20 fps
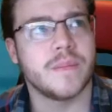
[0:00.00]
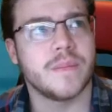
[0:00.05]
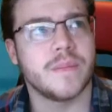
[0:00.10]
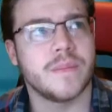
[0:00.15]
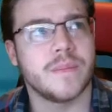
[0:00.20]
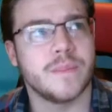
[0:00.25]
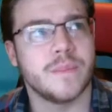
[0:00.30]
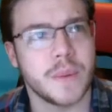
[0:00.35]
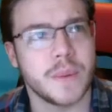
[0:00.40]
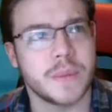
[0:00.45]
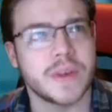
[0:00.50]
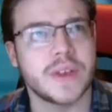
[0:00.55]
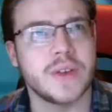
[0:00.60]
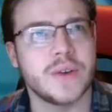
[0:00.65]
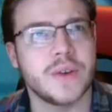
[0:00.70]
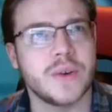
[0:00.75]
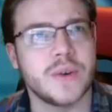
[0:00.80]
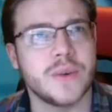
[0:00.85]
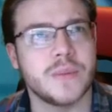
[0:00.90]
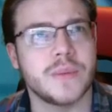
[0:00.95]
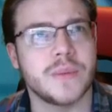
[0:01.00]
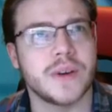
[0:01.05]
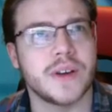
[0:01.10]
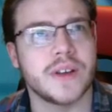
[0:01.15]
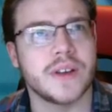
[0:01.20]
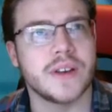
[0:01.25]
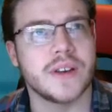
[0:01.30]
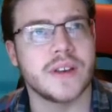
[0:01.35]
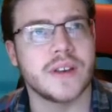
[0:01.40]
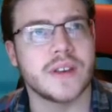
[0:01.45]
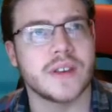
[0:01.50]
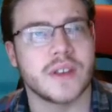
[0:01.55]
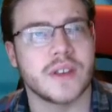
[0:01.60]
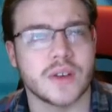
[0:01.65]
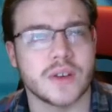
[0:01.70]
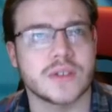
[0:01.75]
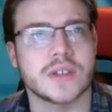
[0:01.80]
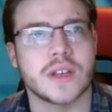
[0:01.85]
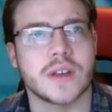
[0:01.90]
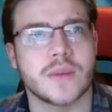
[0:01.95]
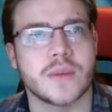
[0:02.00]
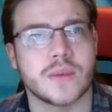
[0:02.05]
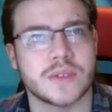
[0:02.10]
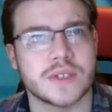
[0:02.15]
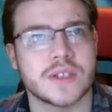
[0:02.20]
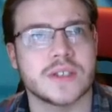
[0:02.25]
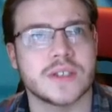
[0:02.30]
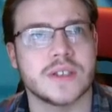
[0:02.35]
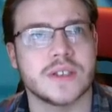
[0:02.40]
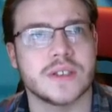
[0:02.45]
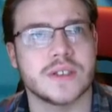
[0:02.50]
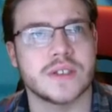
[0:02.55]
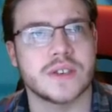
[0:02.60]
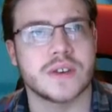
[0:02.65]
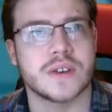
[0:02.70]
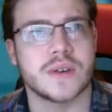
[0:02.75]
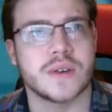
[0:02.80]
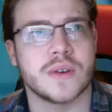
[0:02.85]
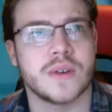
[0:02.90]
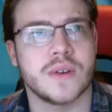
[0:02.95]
Mimikyu, but Ghost-like resisted, so